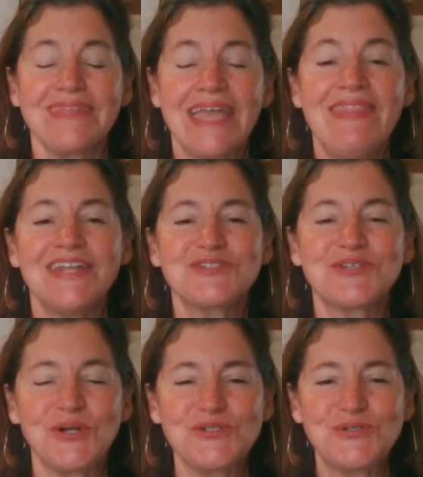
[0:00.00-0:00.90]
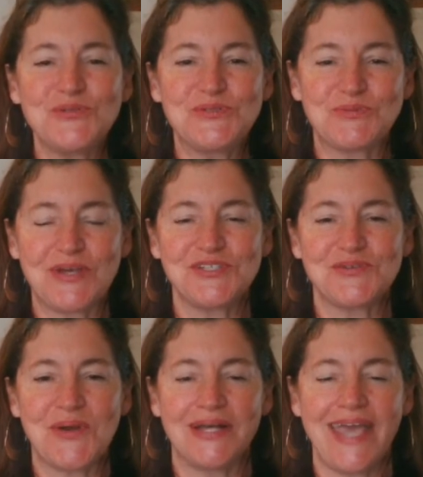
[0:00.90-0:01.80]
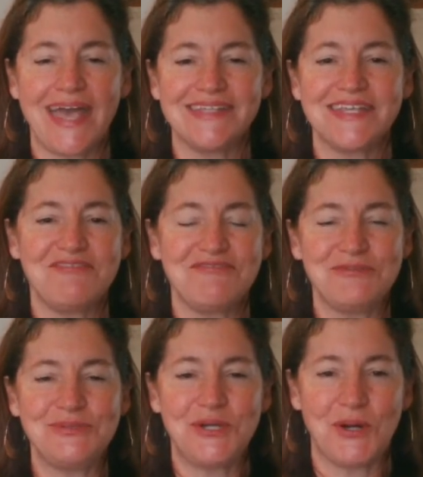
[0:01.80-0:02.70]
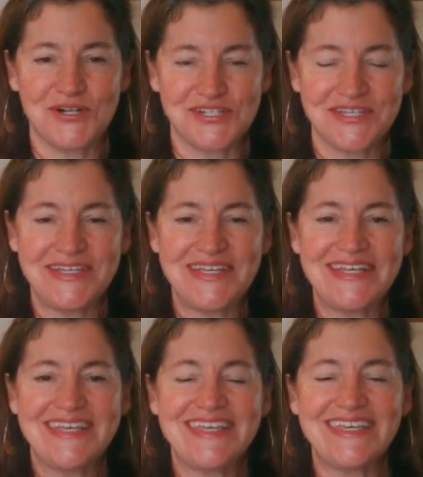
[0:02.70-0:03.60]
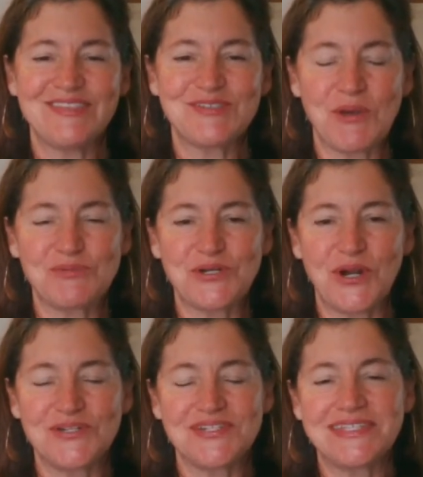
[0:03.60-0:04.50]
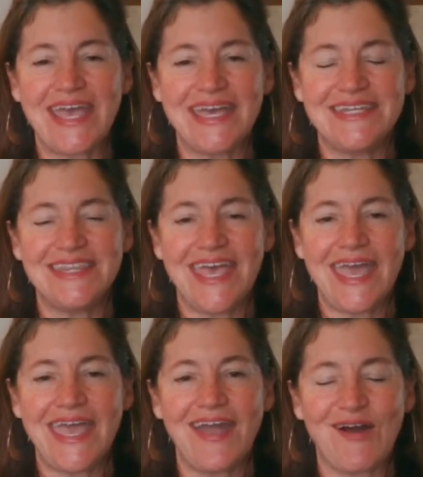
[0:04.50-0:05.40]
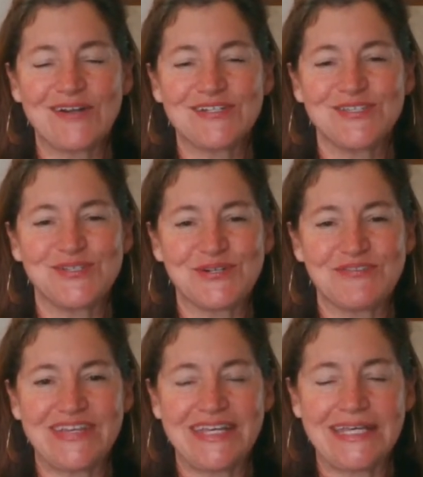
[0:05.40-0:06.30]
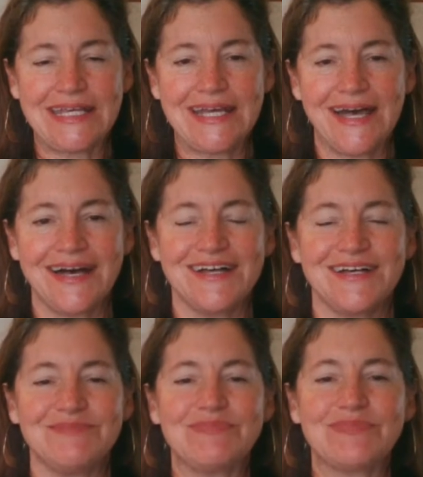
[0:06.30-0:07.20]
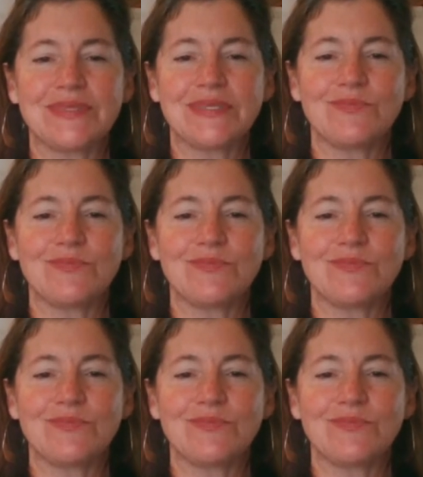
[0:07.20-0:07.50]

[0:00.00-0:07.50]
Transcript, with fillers: and that is Gertrude's Restaurant has a food cart in the sculpture gardens, and they are serving um,